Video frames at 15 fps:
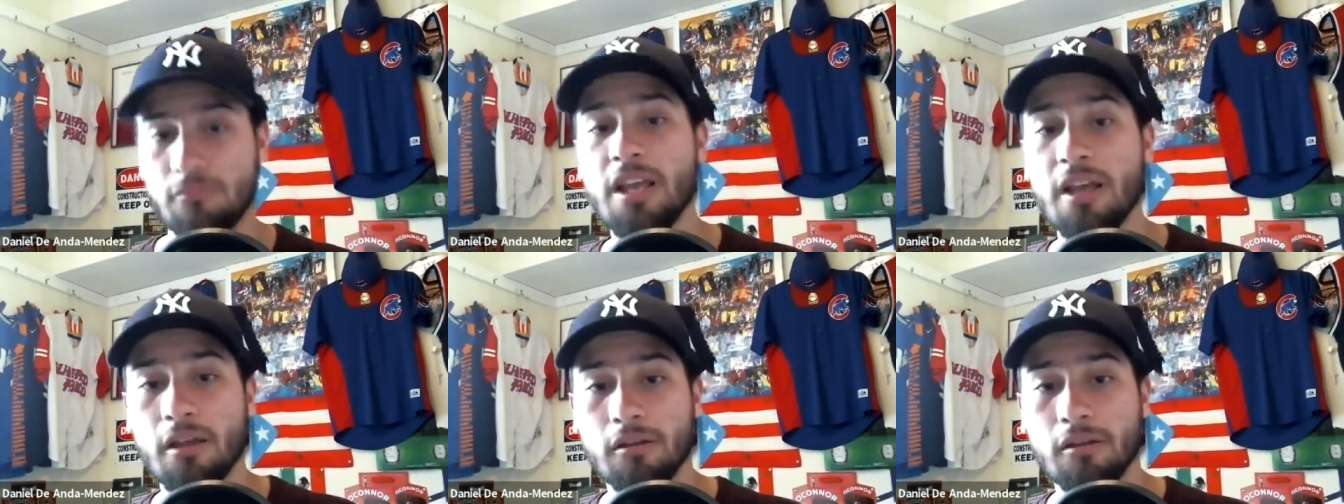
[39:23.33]

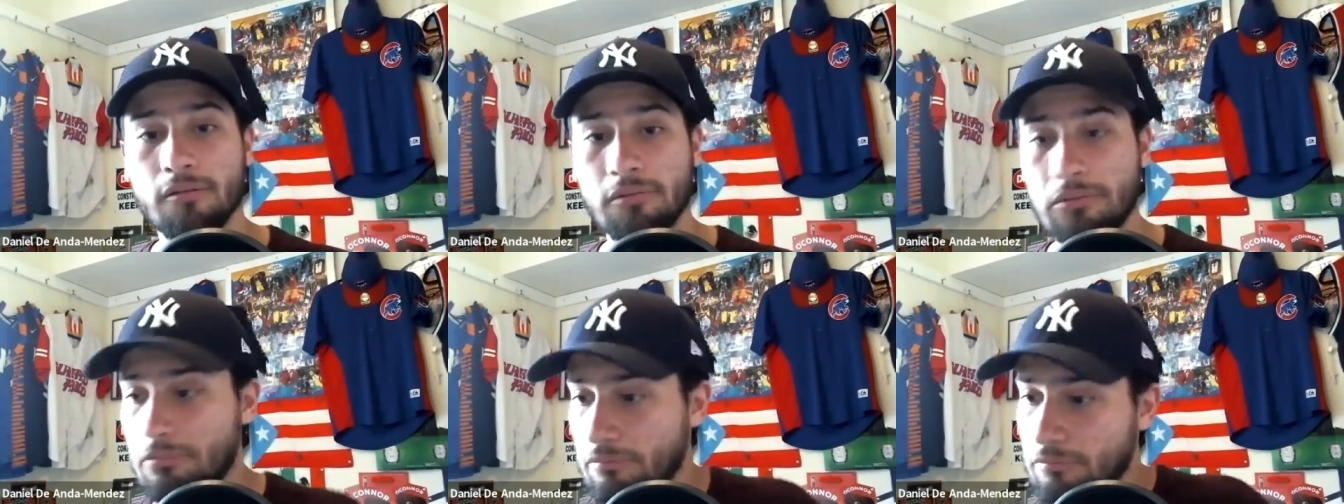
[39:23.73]
yeah,
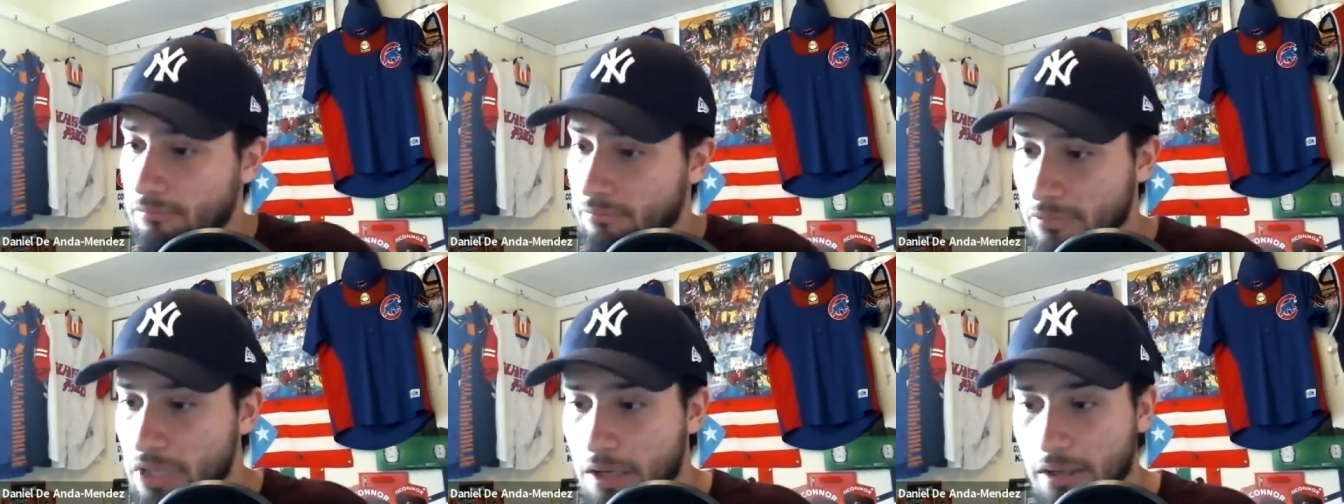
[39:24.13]

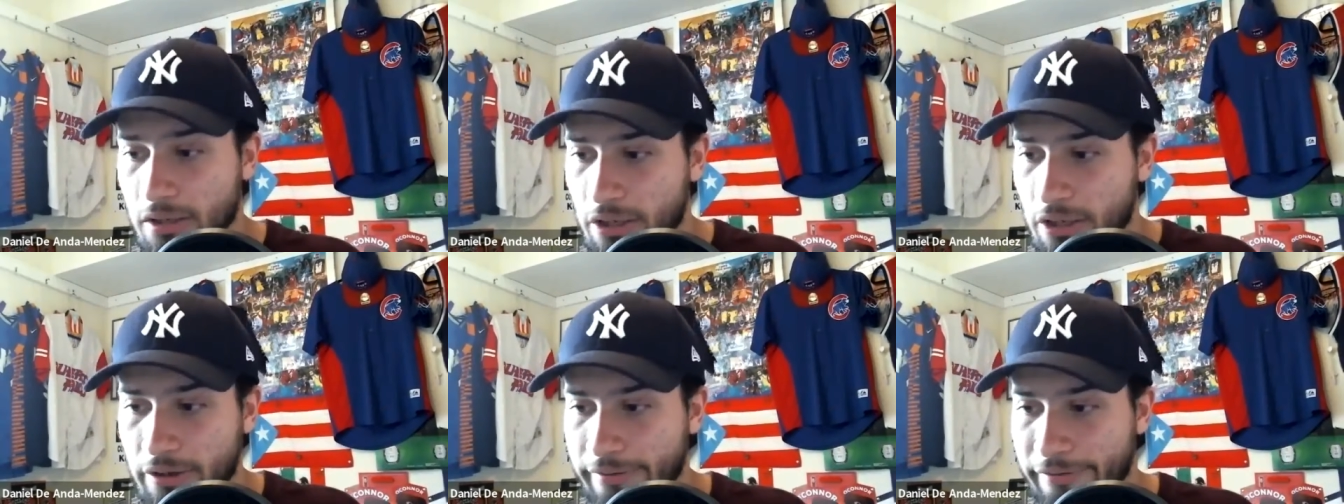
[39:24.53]

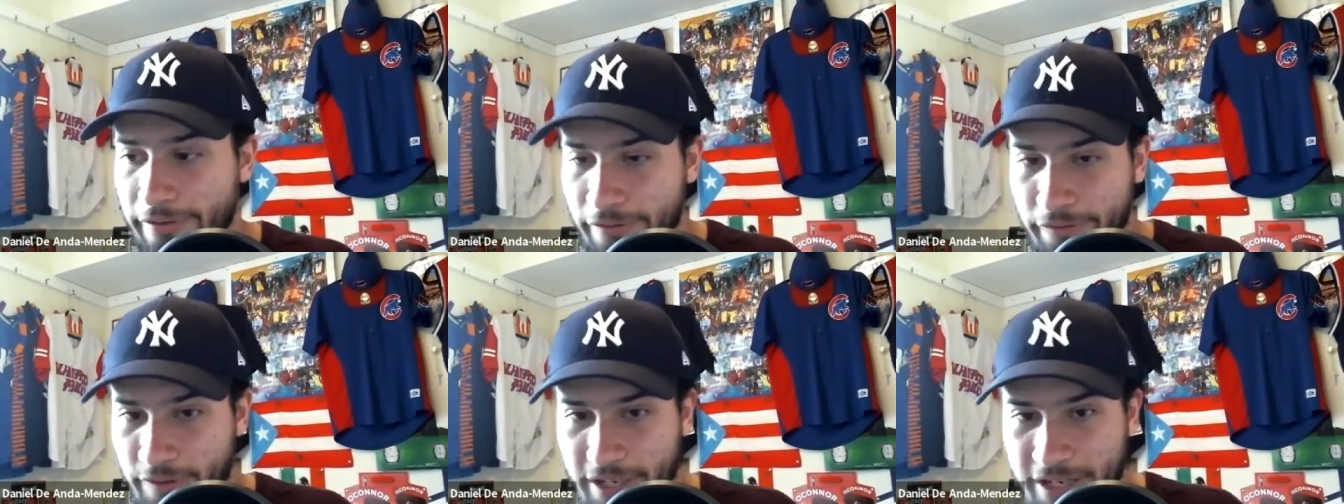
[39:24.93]

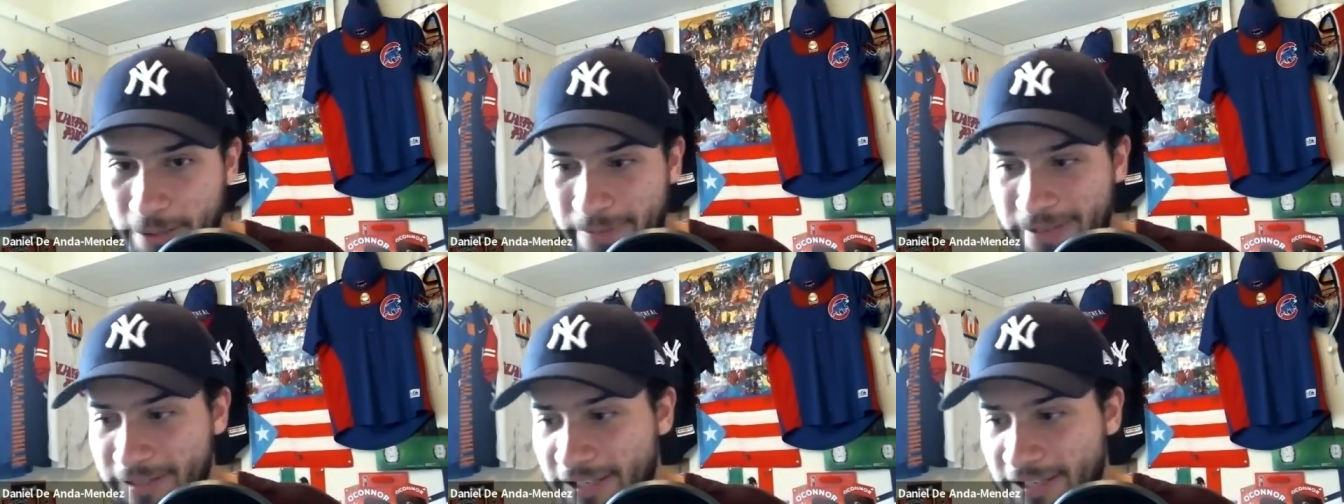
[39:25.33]
if you got them
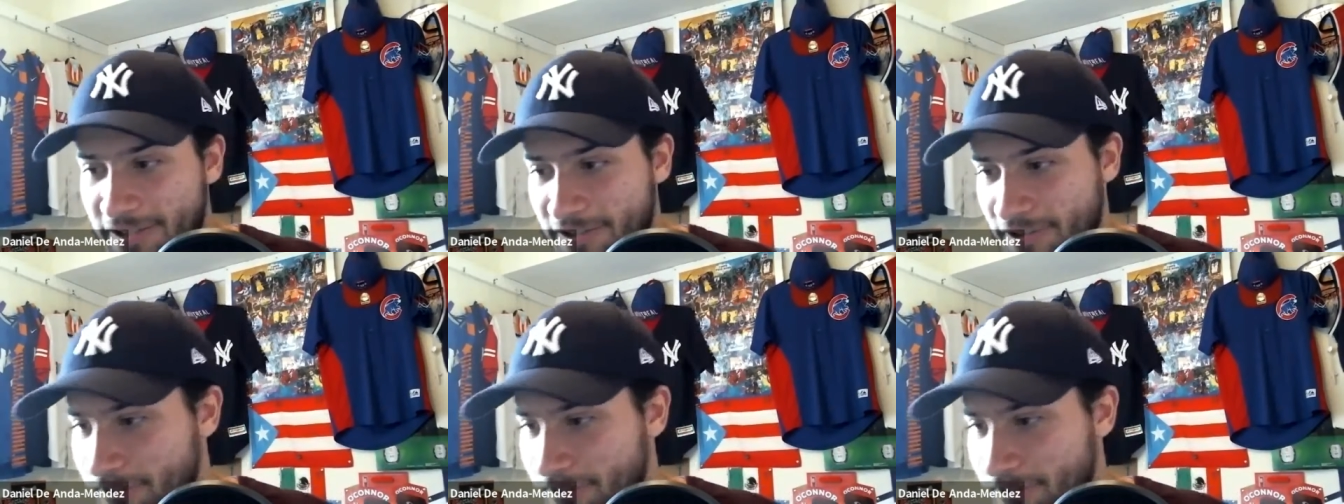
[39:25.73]
as a catcher,